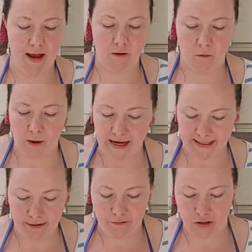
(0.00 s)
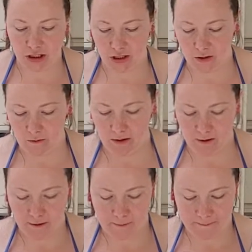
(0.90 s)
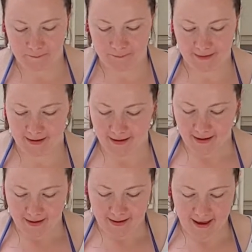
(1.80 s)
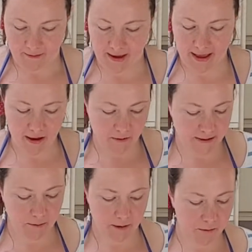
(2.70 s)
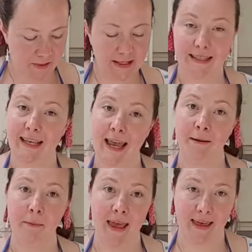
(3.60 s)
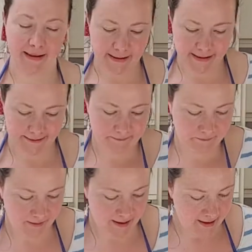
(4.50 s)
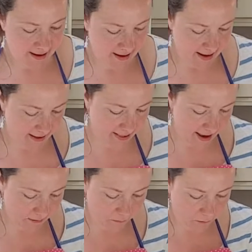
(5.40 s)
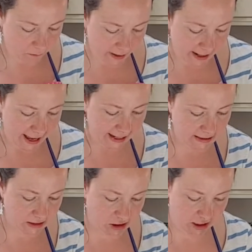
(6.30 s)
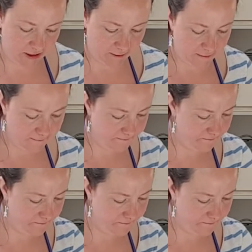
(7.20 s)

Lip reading: they're not waiting for too long. There we go. So we want the skin peeled, and then what we'd like to do,